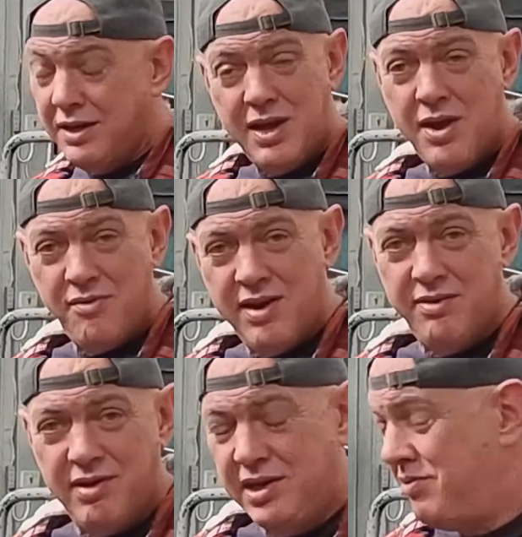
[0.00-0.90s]
is going around
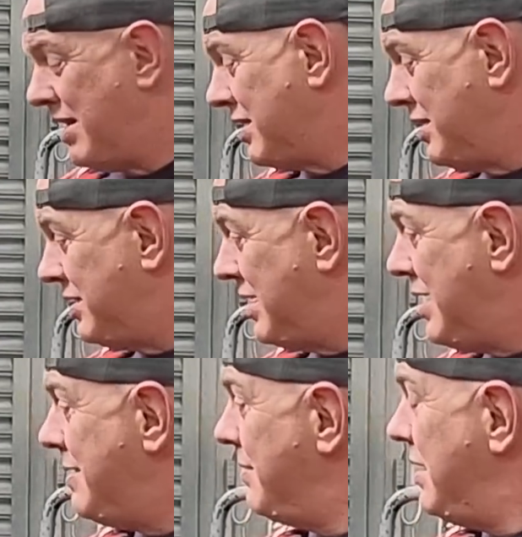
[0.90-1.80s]
a racetrack this
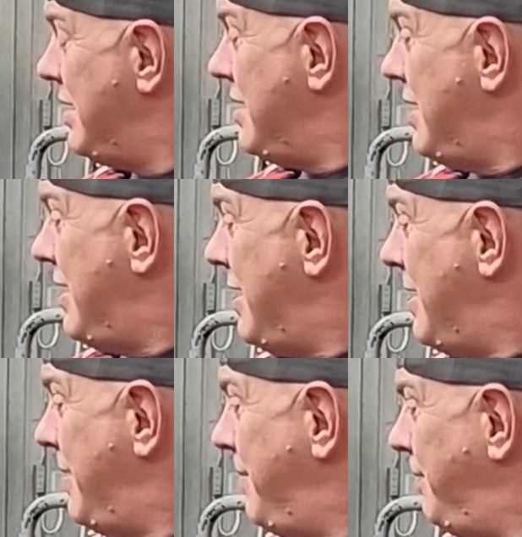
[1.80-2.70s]
year
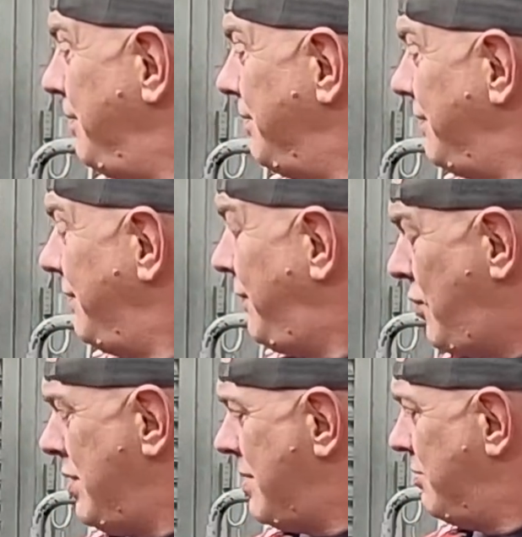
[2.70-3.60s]

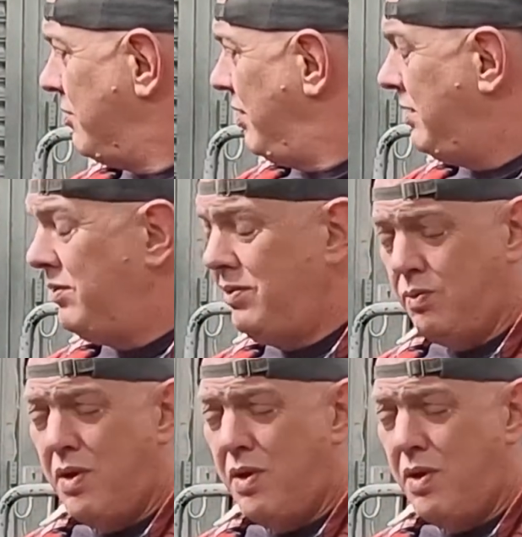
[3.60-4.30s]
for a number of reasons.